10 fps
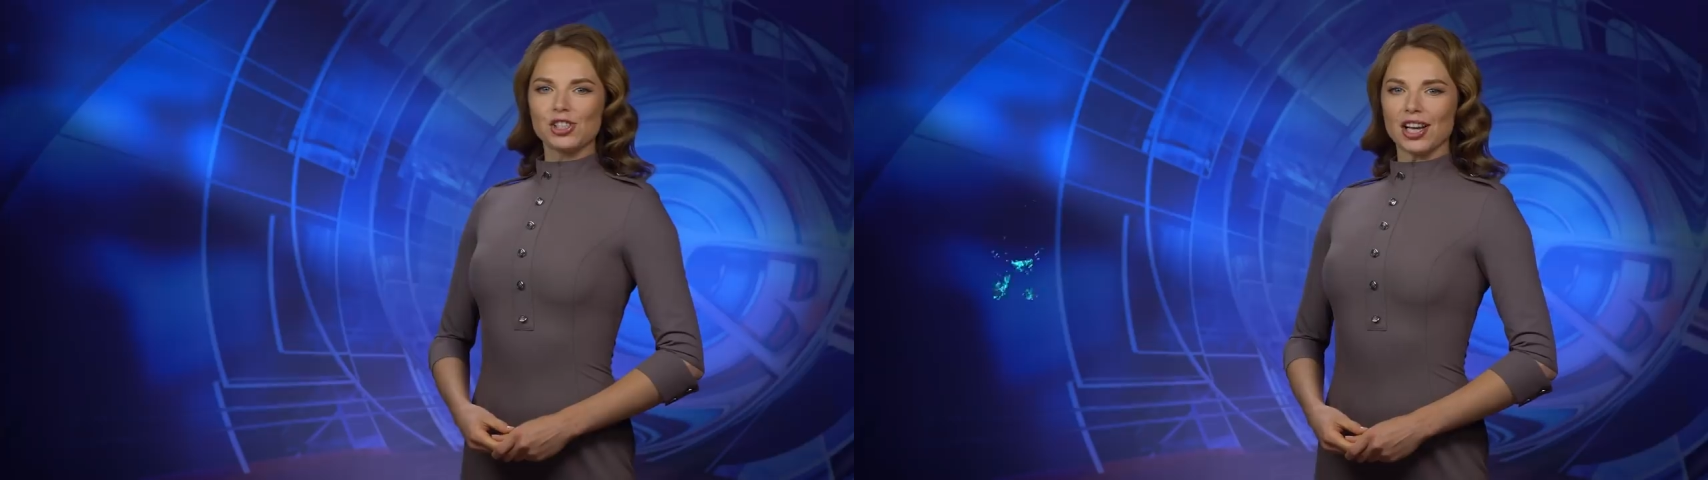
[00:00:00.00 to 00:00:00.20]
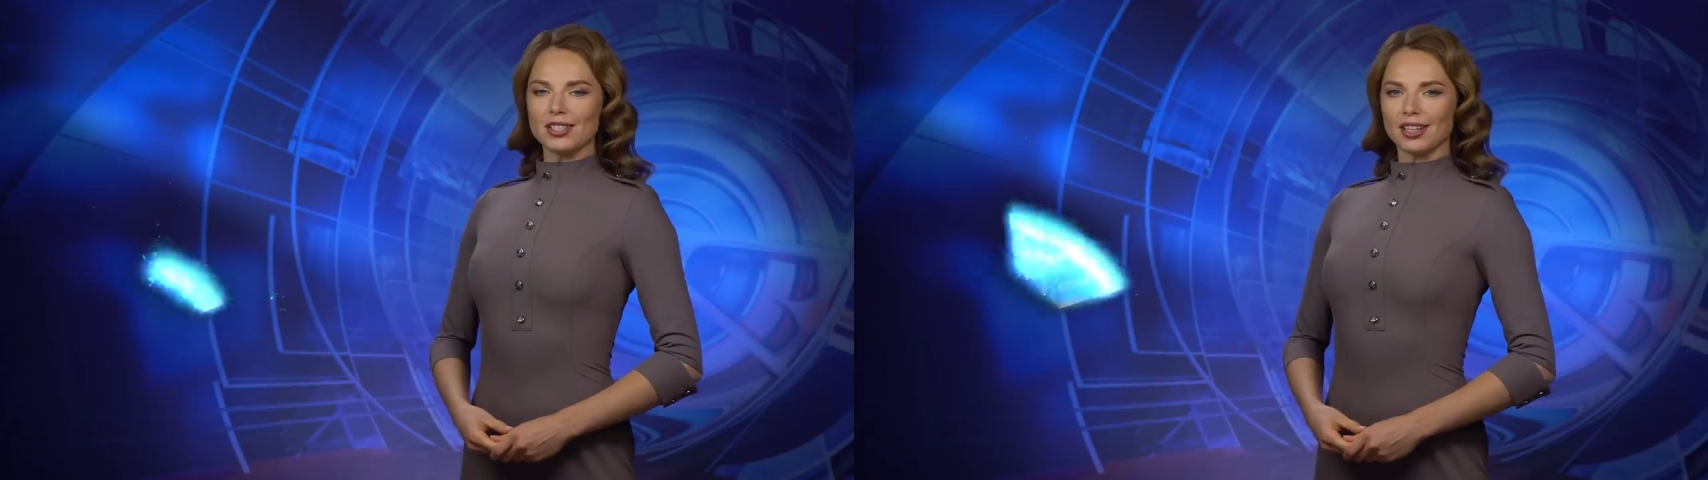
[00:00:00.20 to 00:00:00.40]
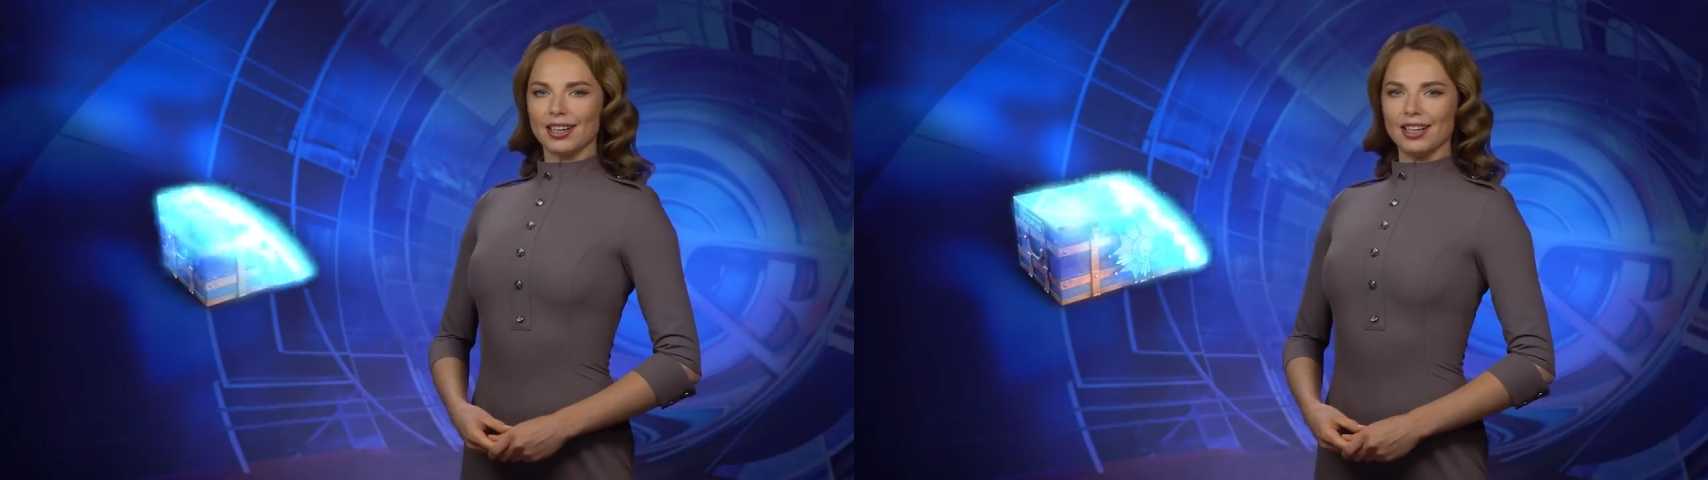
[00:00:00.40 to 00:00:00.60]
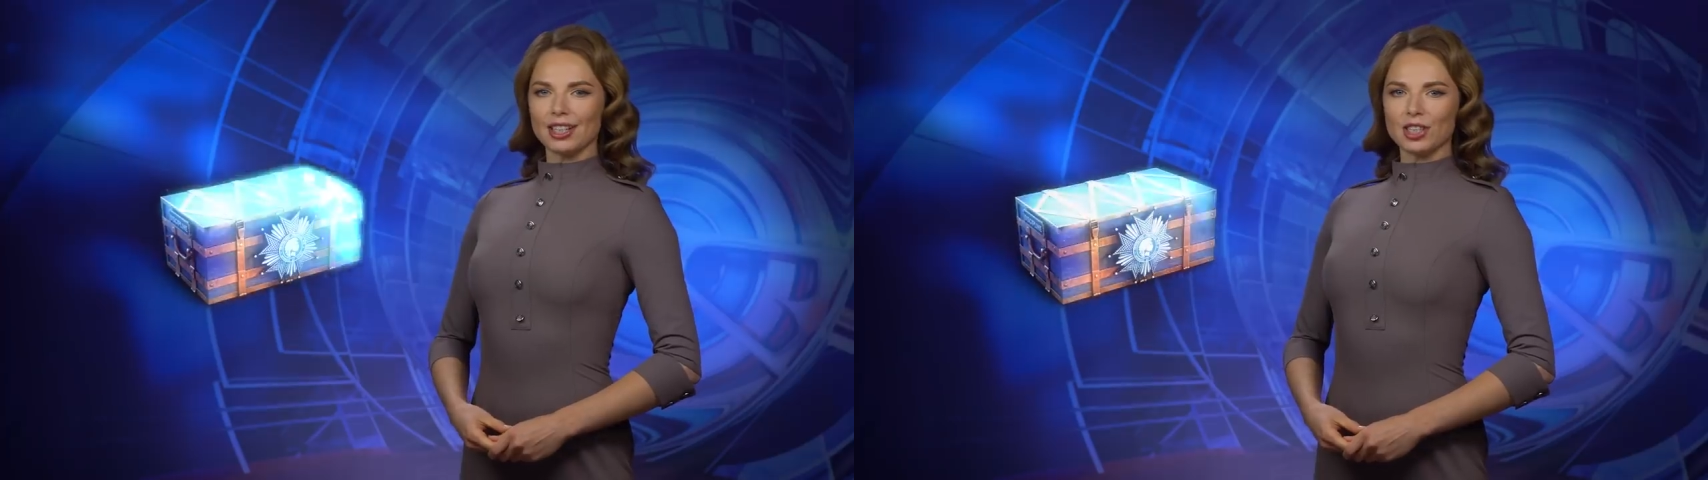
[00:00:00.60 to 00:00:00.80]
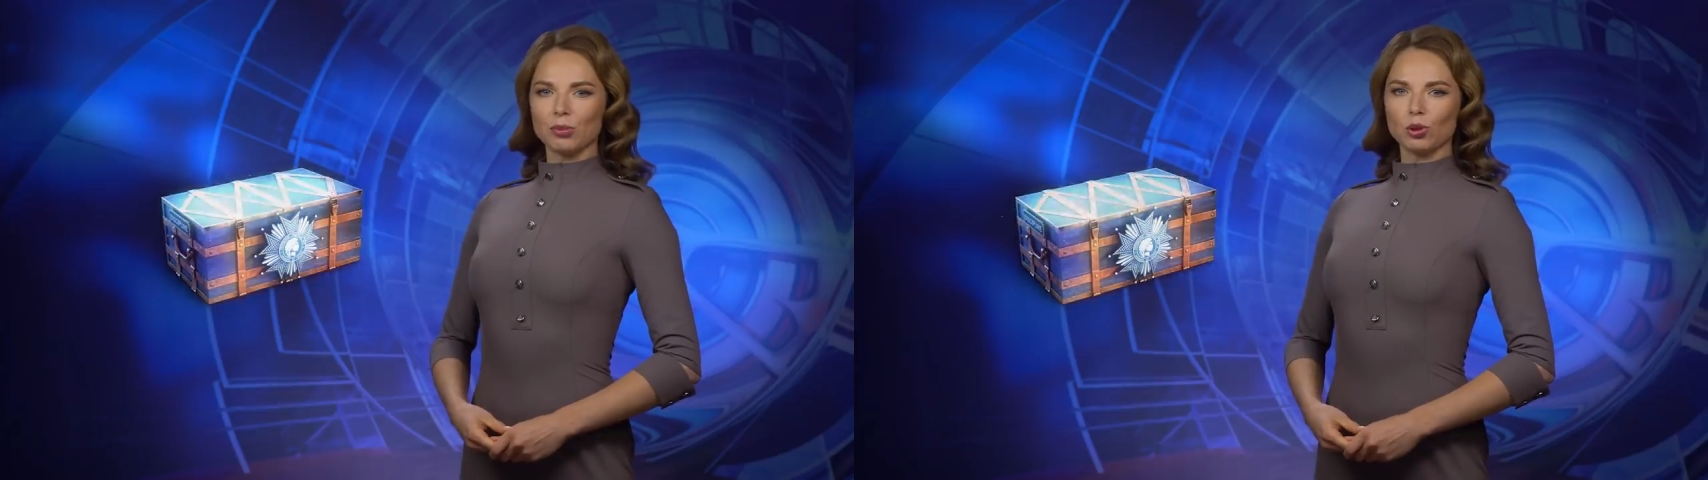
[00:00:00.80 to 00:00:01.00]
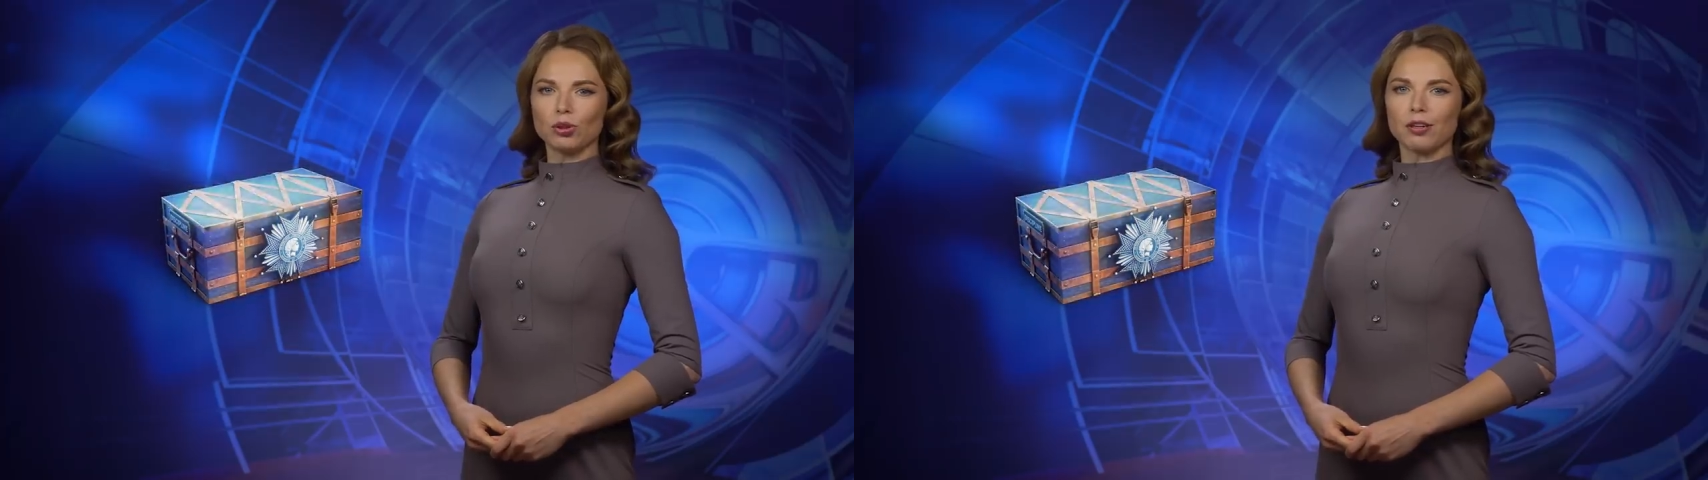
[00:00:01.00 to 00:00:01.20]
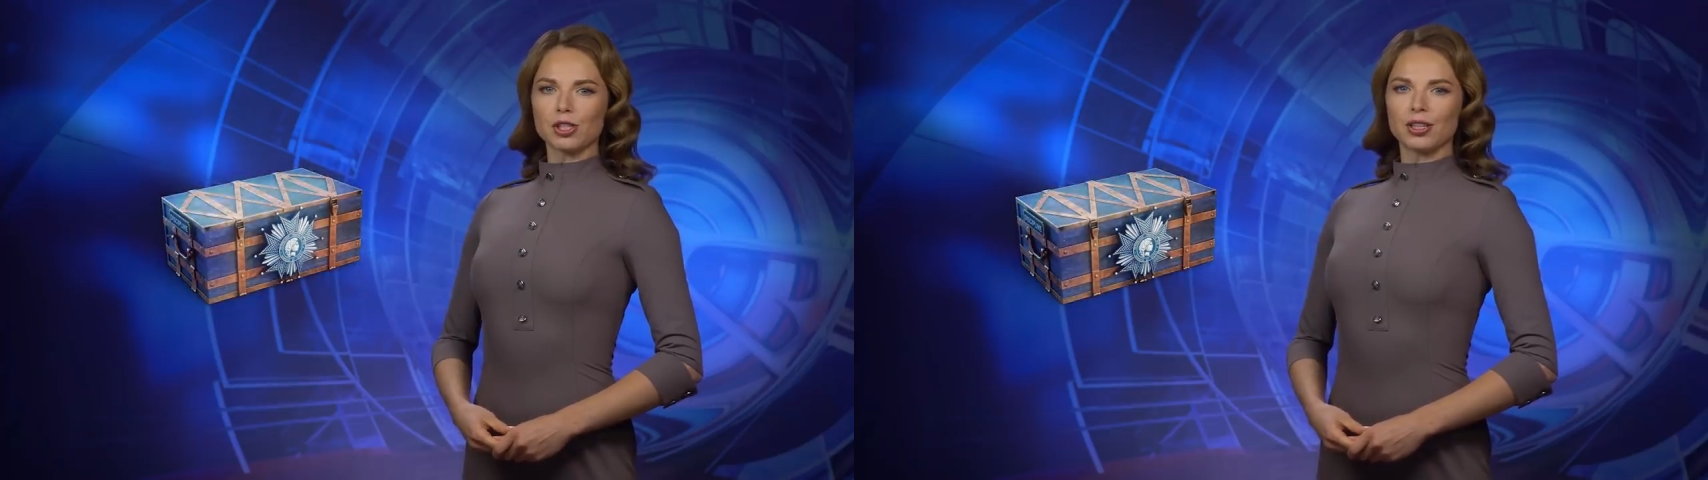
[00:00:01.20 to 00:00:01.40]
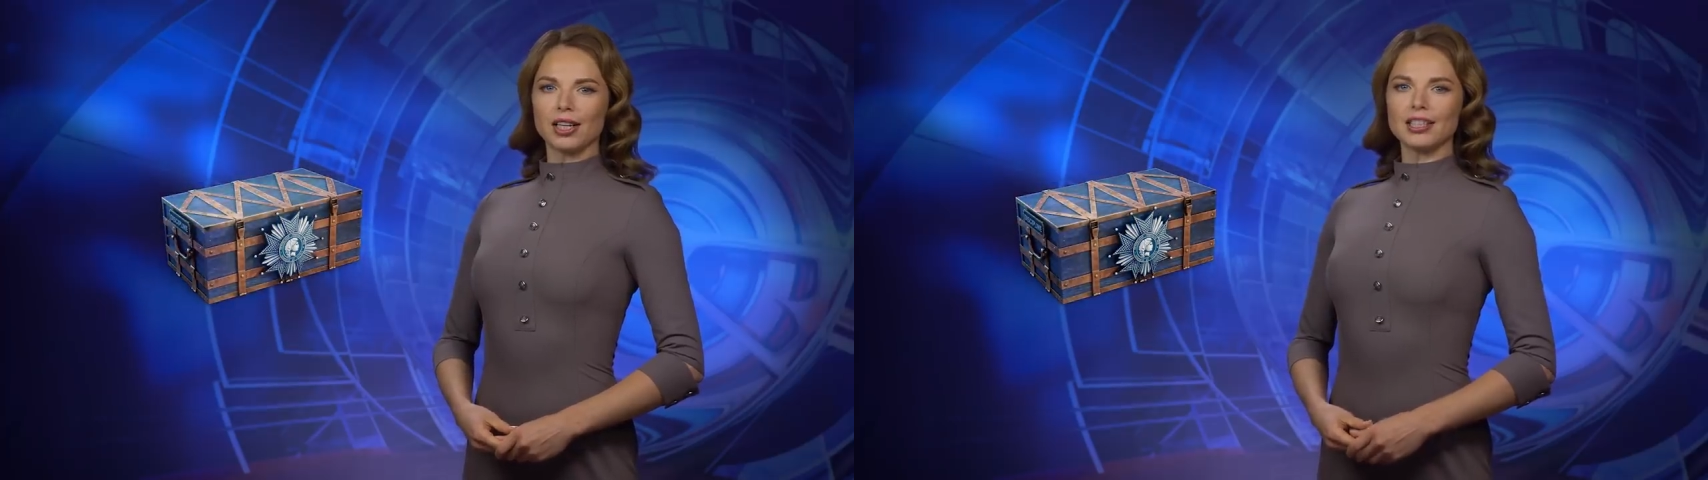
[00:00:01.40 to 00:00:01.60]
Elements of the
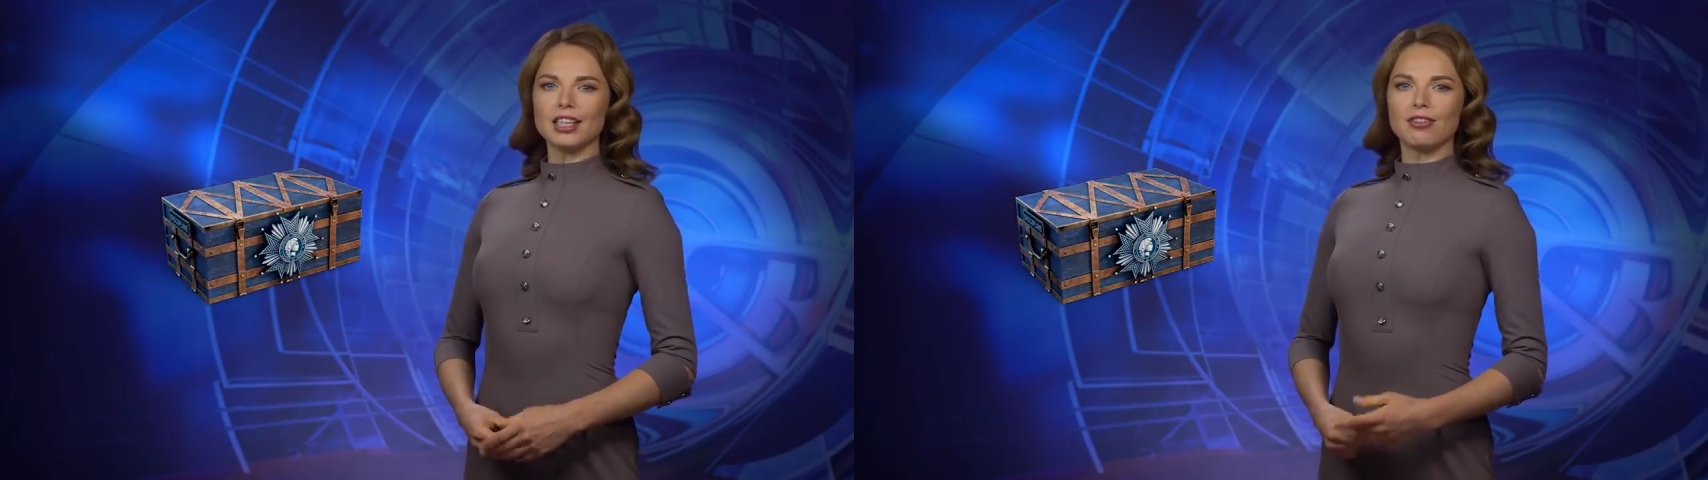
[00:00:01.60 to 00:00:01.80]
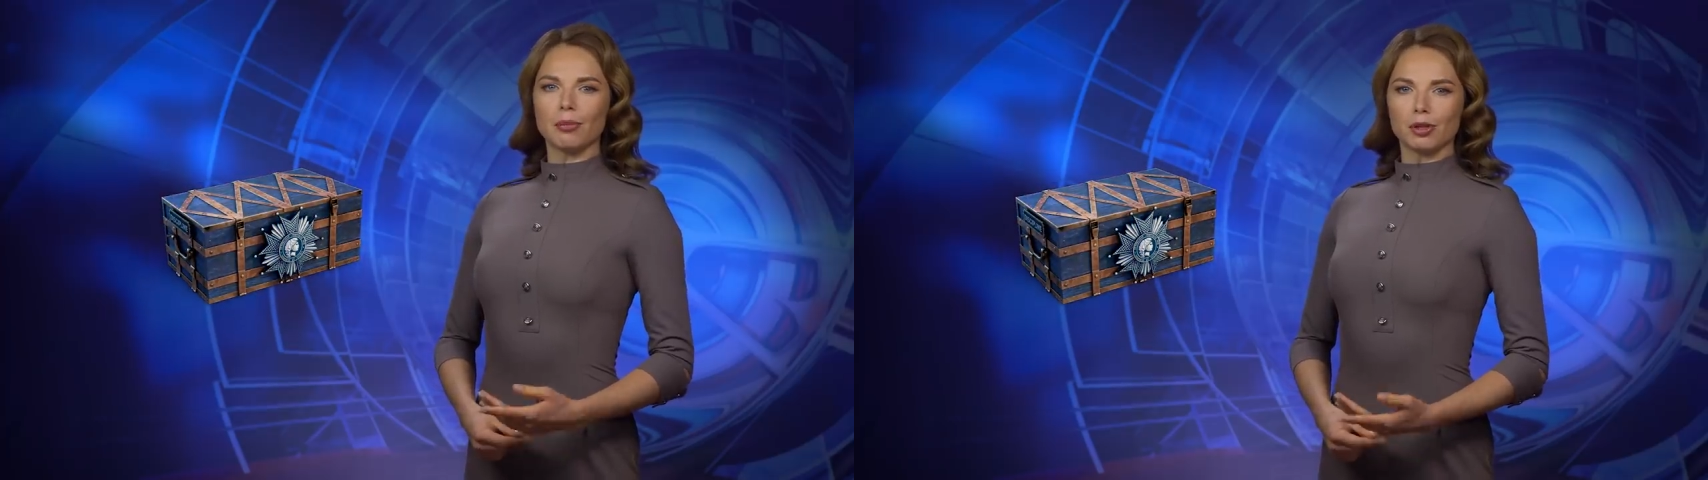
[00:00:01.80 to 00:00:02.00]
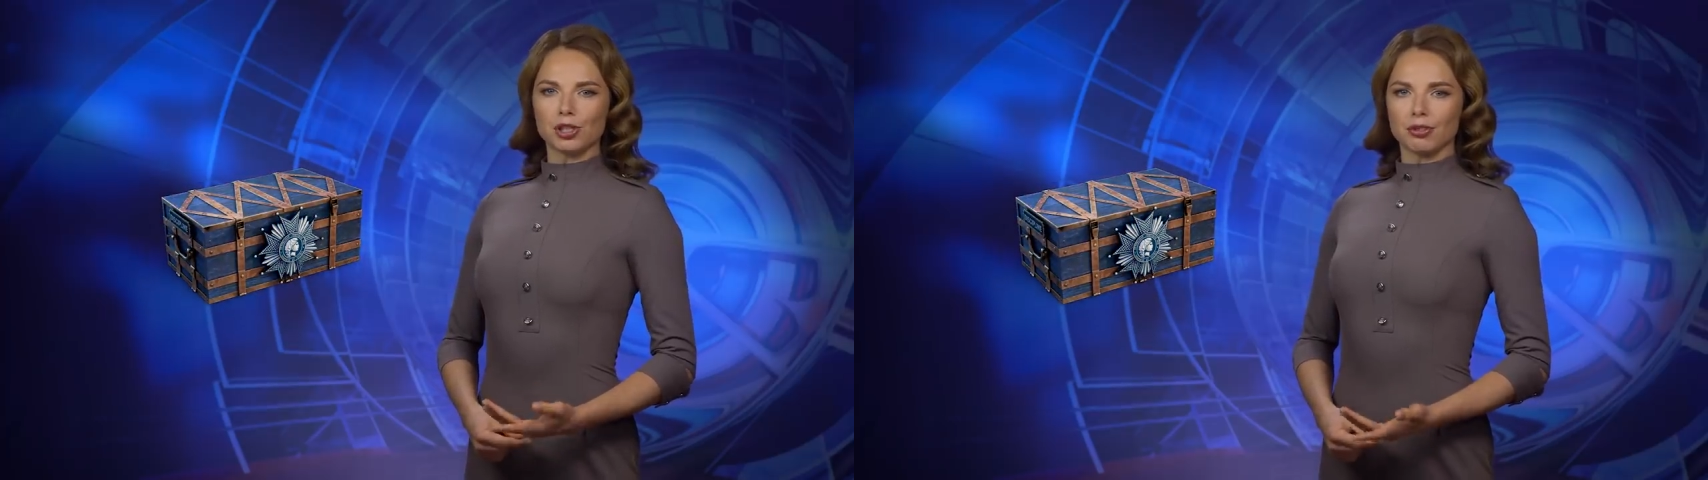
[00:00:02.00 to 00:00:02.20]
collection also await